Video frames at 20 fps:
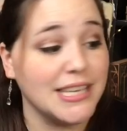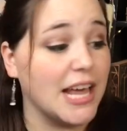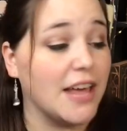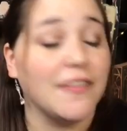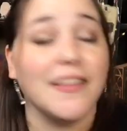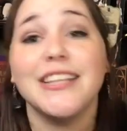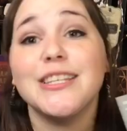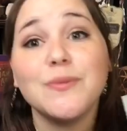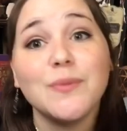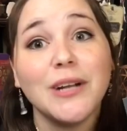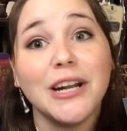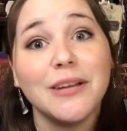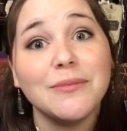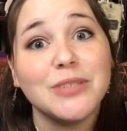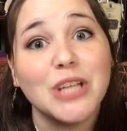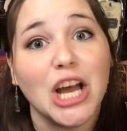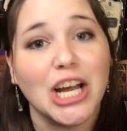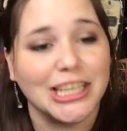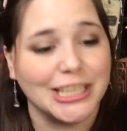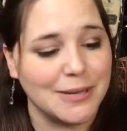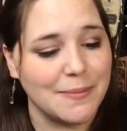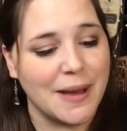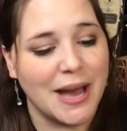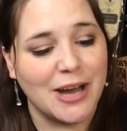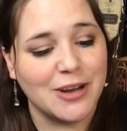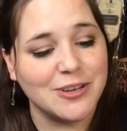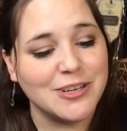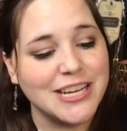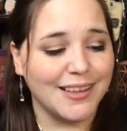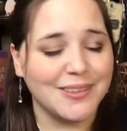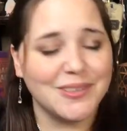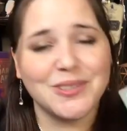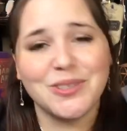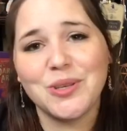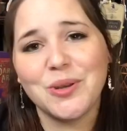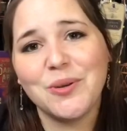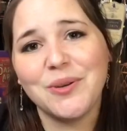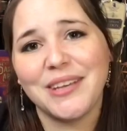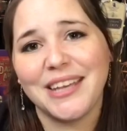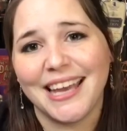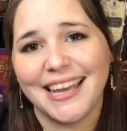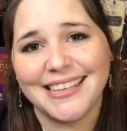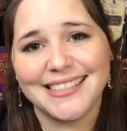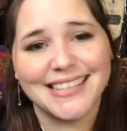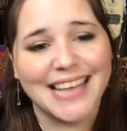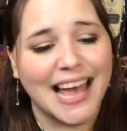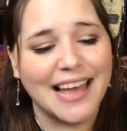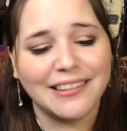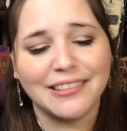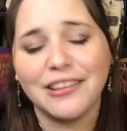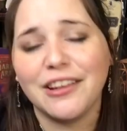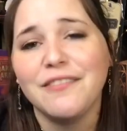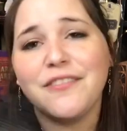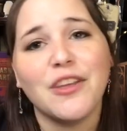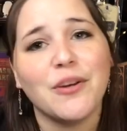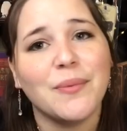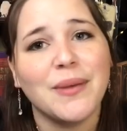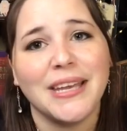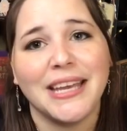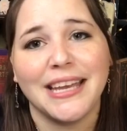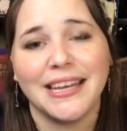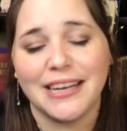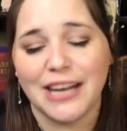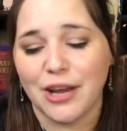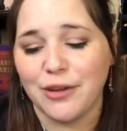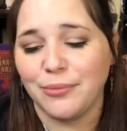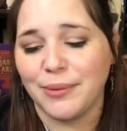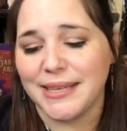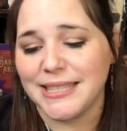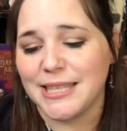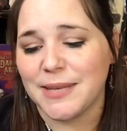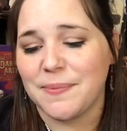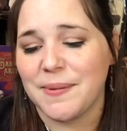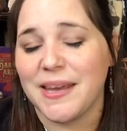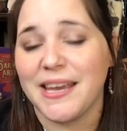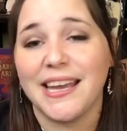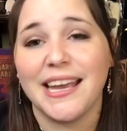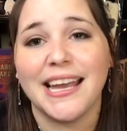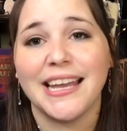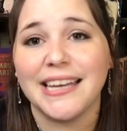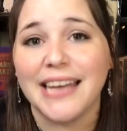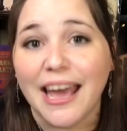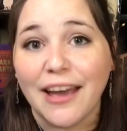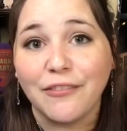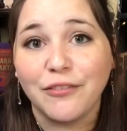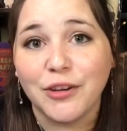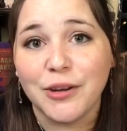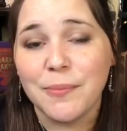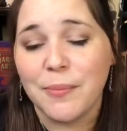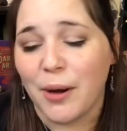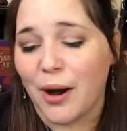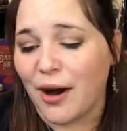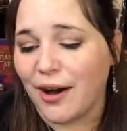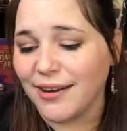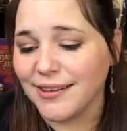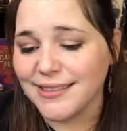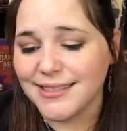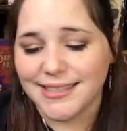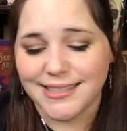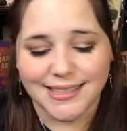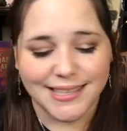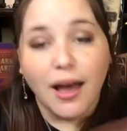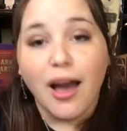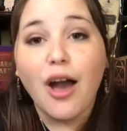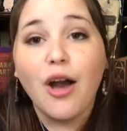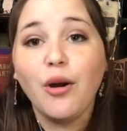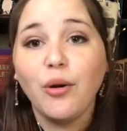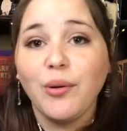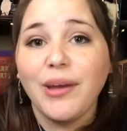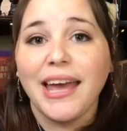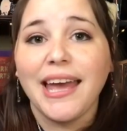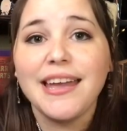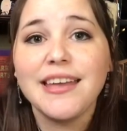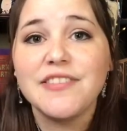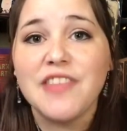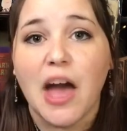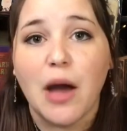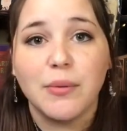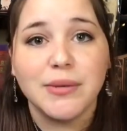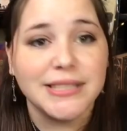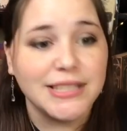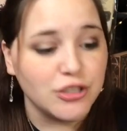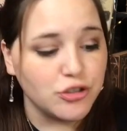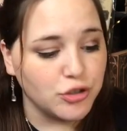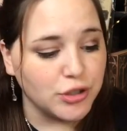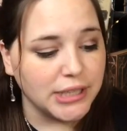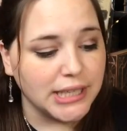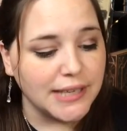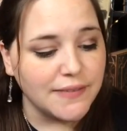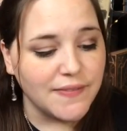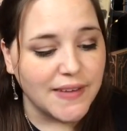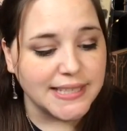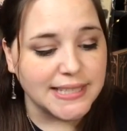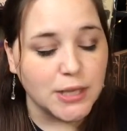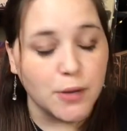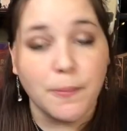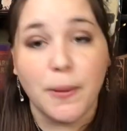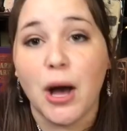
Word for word: Now that's what I'm talking about. So yes, I love that we get a recipe in every box. Okay, that was the drinking vessel